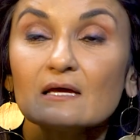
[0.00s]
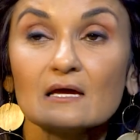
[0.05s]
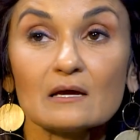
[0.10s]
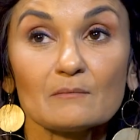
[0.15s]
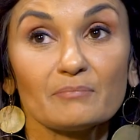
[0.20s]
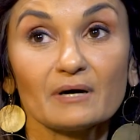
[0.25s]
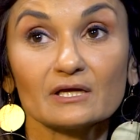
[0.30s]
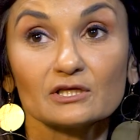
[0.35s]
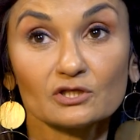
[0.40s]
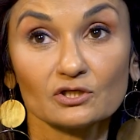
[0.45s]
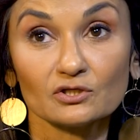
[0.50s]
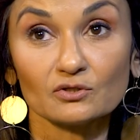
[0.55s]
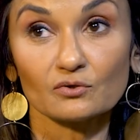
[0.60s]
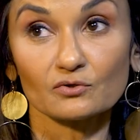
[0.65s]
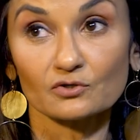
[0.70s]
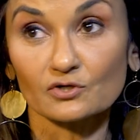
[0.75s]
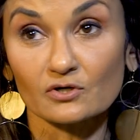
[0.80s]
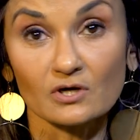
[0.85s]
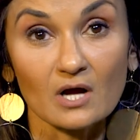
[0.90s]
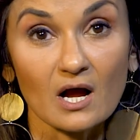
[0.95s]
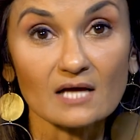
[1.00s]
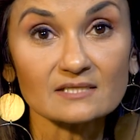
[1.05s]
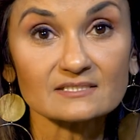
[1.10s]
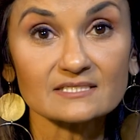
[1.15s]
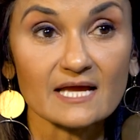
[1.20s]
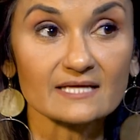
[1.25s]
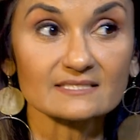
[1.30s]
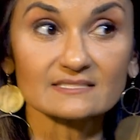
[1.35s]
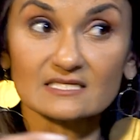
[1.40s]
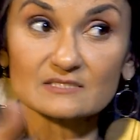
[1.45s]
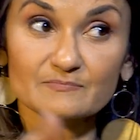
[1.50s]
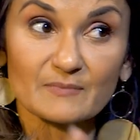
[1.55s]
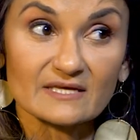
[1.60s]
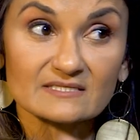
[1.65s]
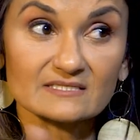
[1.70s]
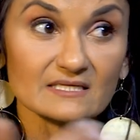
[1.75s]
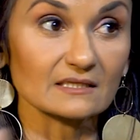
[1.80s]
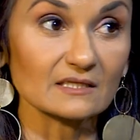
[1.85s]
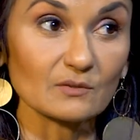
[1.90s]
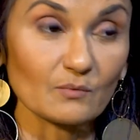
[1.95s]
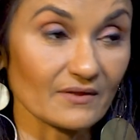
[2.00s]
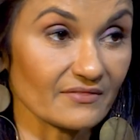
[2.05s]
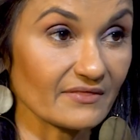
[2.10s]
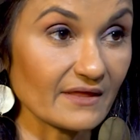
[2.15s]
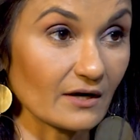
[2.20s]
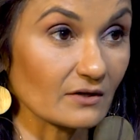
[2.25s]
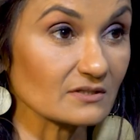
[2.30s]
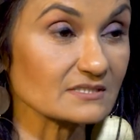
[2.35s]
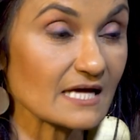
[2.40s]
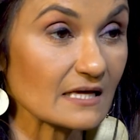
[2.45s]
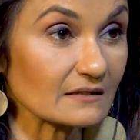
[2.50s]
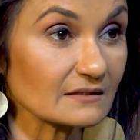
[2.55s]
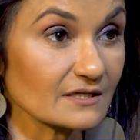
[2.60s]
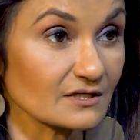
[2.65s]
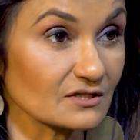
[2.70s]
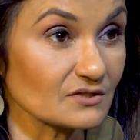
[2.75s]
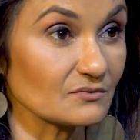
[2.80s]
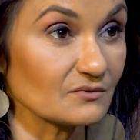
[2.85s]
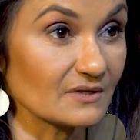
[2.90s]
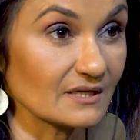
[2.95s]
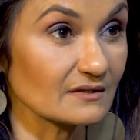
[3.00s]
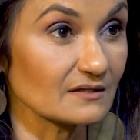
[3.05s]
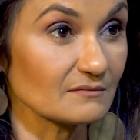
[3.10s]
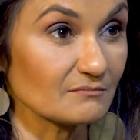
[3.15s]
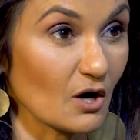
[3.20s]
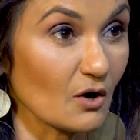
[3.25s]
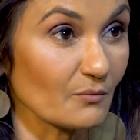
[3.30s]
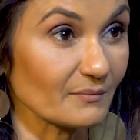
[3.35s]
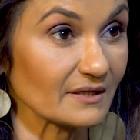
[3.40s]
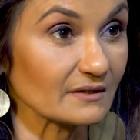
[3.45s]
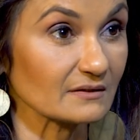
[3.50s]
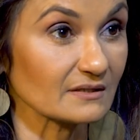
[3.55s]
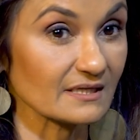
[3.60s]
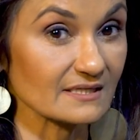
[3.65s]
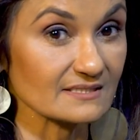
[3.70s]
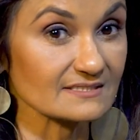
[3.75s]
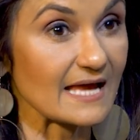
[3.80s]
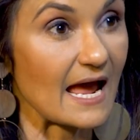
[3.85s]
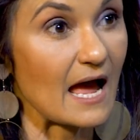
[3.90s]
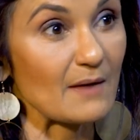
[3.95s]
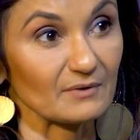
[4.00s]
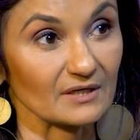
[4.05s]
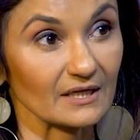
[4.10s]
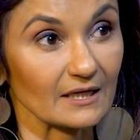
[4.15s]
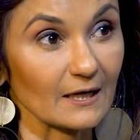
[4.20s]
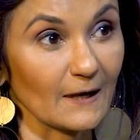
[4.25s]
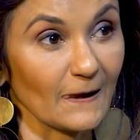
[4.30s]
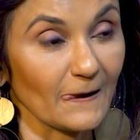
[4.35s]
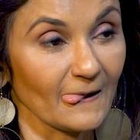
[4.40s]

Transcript: But your context is basically what they are telling you in the moment is happening.